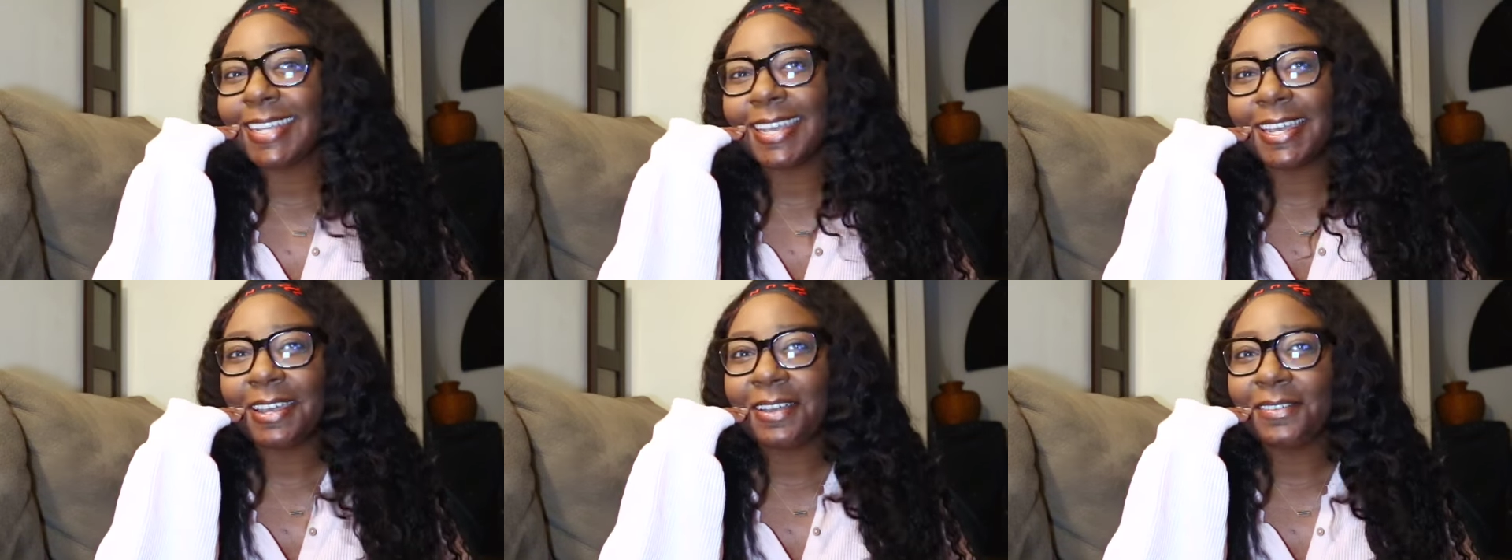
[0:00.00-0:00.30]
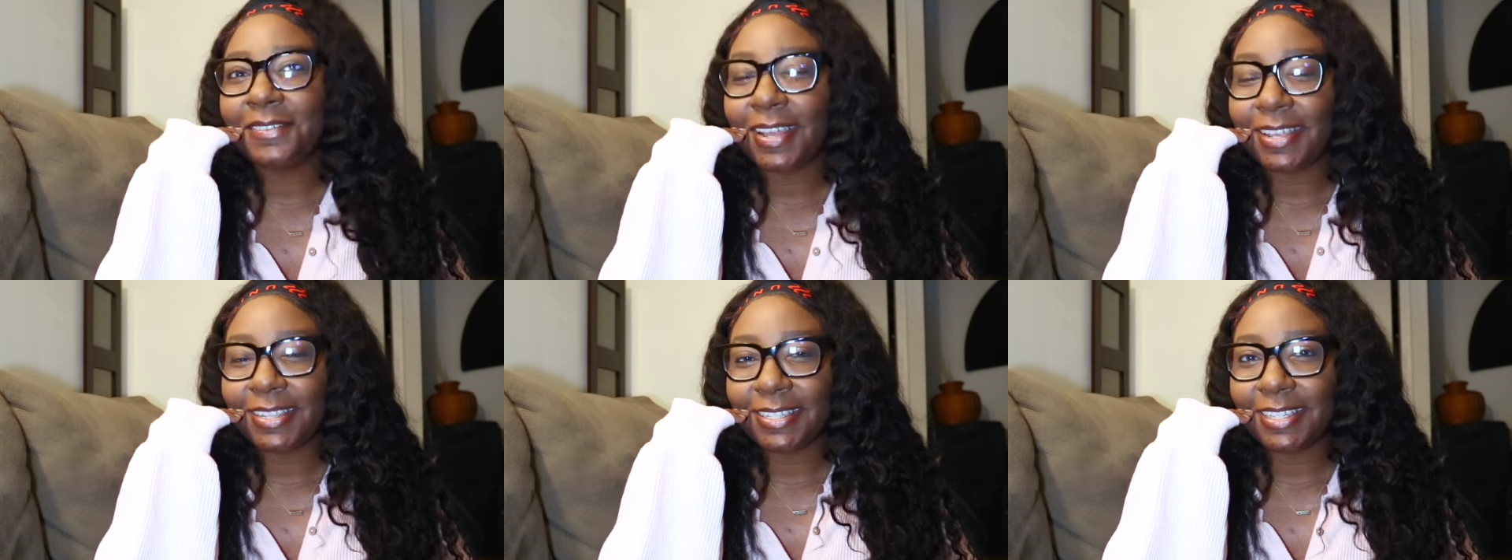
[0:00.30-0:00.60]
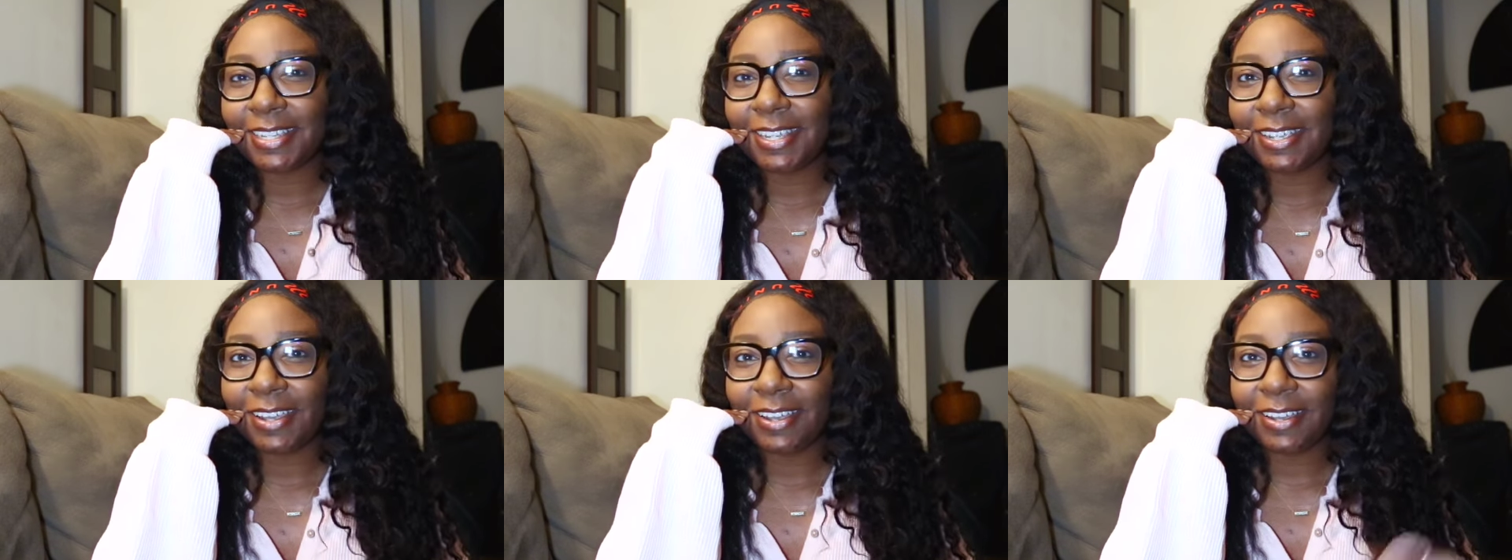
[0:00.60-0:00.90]
Um, I'll
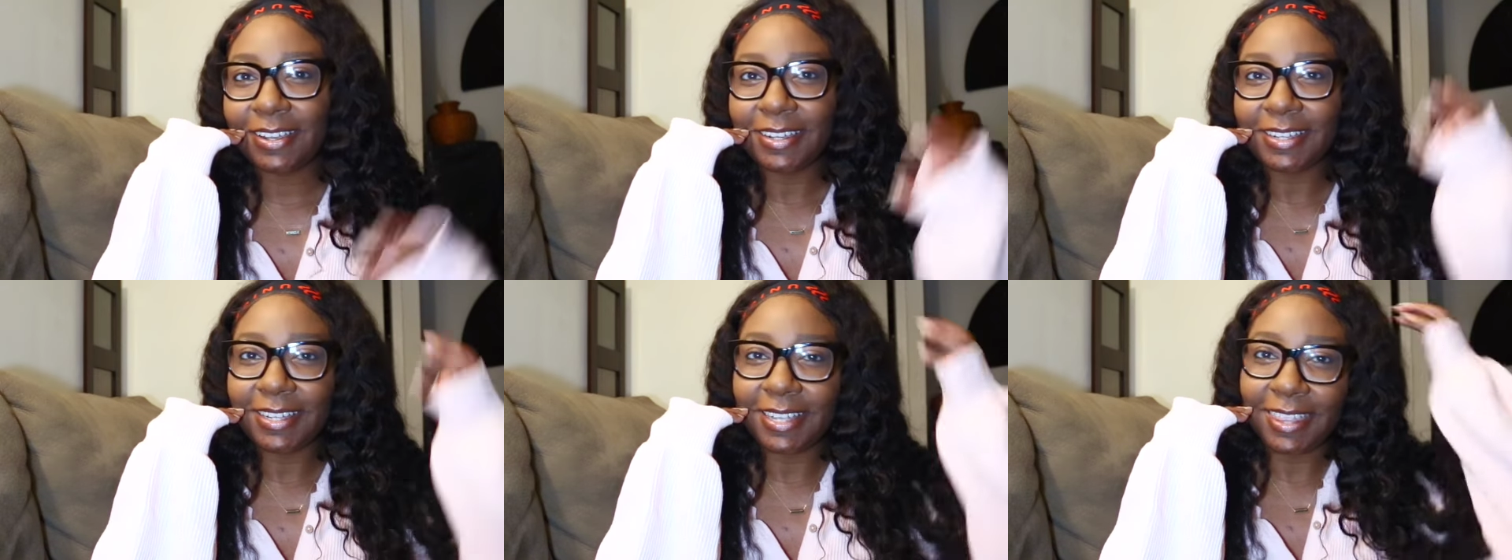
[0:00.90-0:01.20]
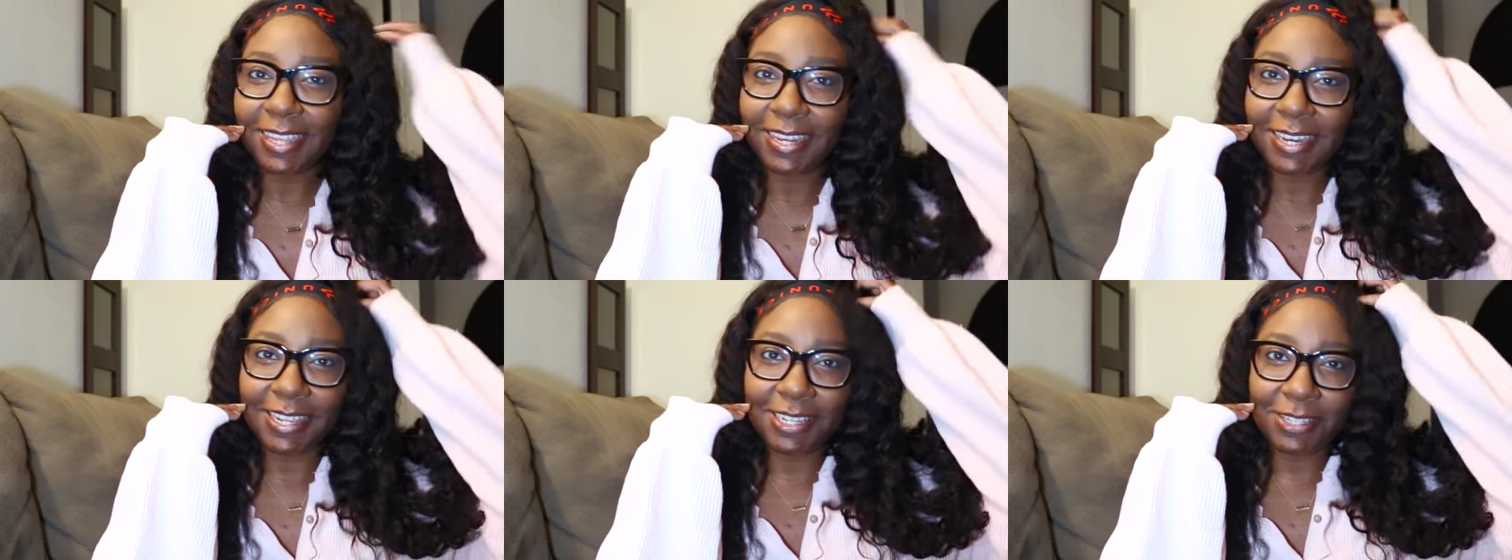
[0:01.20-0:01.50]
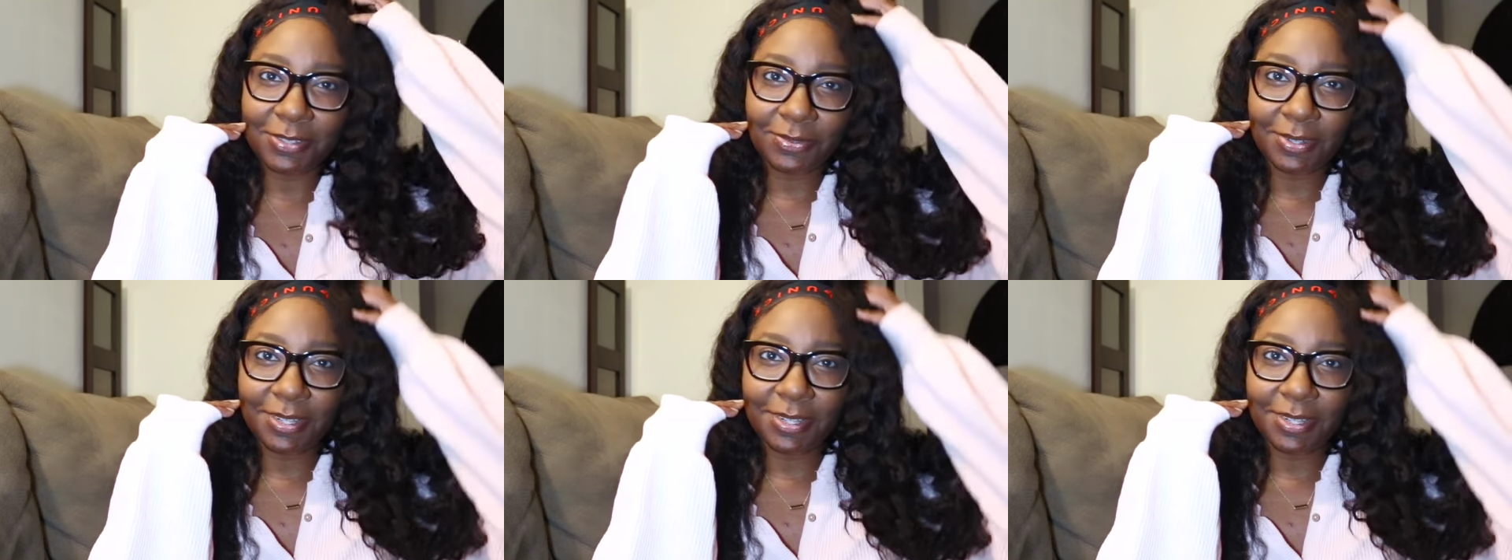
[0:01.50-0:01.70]
see y'all in the next